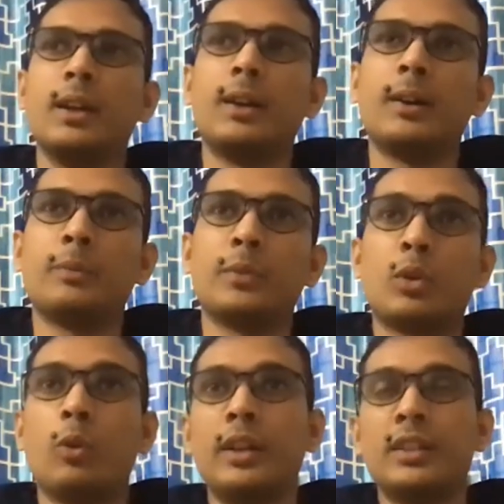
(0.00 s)

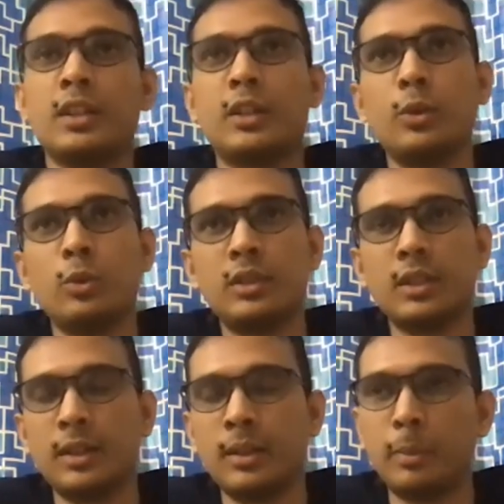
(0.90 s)
COVID is a huge
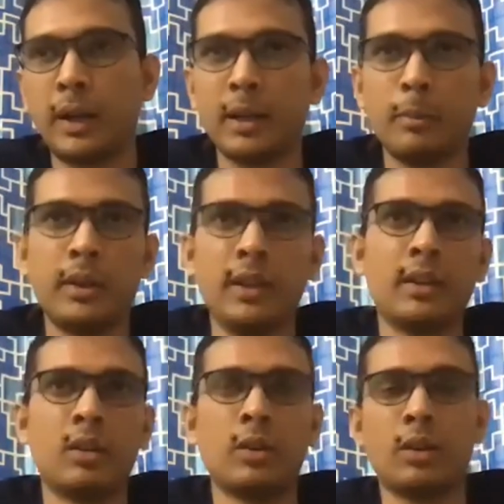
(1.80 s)
pandemic
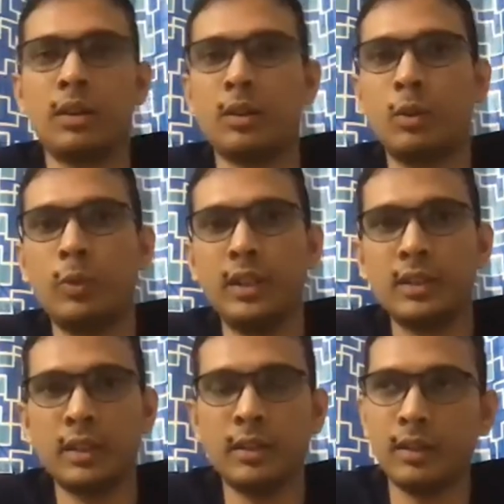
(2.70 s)
or COVID is
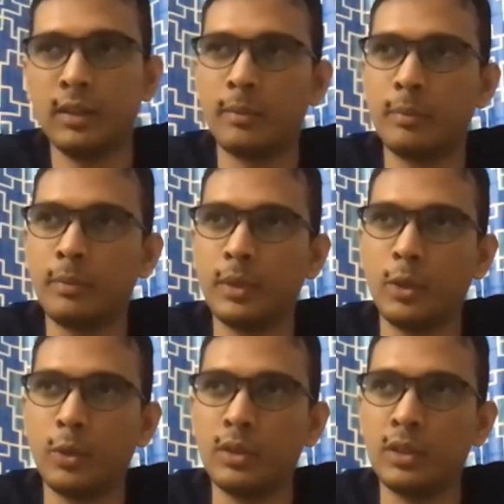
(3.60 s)
a
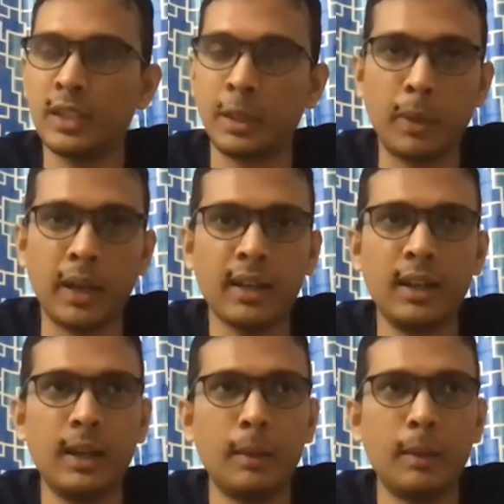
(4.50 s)
huge setback.